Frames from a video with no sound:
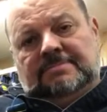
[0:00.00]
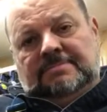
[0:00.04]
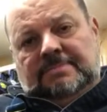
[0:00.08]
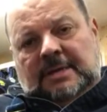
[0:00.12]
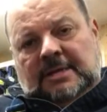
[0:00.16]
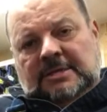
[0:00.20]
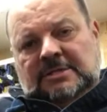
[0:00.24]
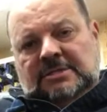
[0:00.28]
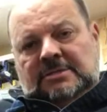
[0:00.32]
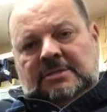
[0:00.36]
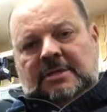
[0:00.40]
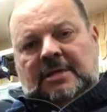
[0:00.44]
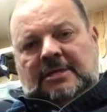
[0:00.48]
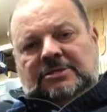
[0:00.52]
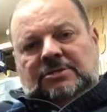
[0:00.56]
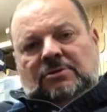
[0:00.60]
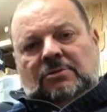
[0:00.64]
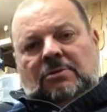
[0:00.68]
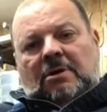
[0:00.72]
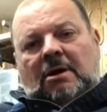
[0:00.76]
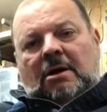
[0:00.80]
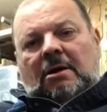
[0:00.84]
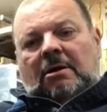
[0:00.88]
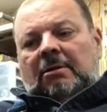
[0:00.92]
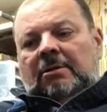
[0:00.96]
That's who
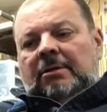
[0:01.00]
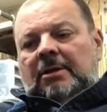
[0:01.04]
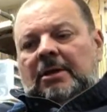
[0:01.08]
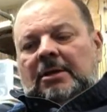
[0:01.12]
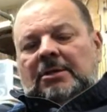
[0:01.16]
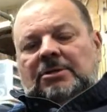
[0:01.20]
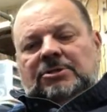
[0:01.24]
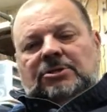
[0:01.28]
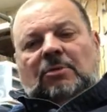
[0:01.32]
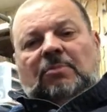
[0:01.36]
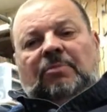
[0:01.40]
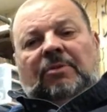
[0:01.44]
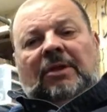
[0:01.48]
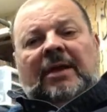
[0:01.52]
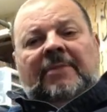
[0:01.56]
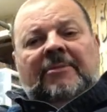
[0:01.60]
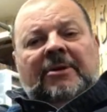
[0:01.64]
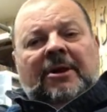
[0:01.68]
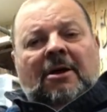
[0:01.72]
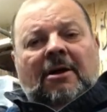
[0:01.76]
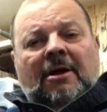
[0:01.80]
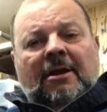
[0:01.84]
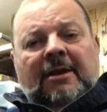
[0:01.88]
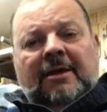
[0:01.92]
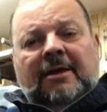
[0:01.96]
called. So blame it
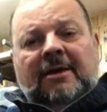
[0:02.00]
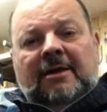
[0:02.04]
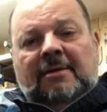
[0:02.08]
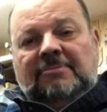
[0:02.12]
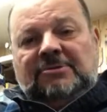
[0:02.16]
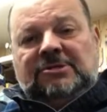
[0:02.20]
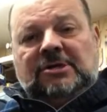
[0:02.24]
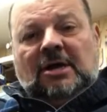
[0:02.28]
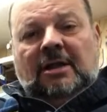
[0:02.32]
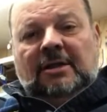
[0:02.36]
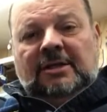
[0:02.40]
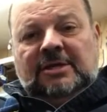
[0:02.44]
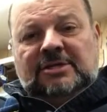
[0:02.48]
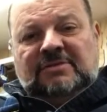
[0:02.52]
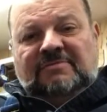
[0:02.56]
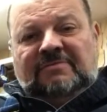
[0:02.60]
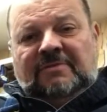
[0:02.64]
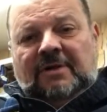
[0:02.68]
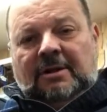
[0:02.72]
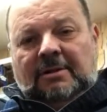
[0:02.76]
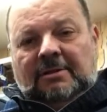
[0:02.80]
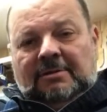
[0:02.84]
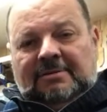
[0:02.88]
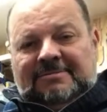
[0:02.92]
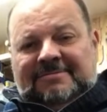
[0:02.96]
on him. It's all his
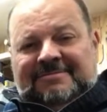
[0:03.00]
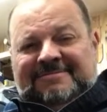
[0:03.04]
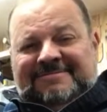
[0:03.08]
fault.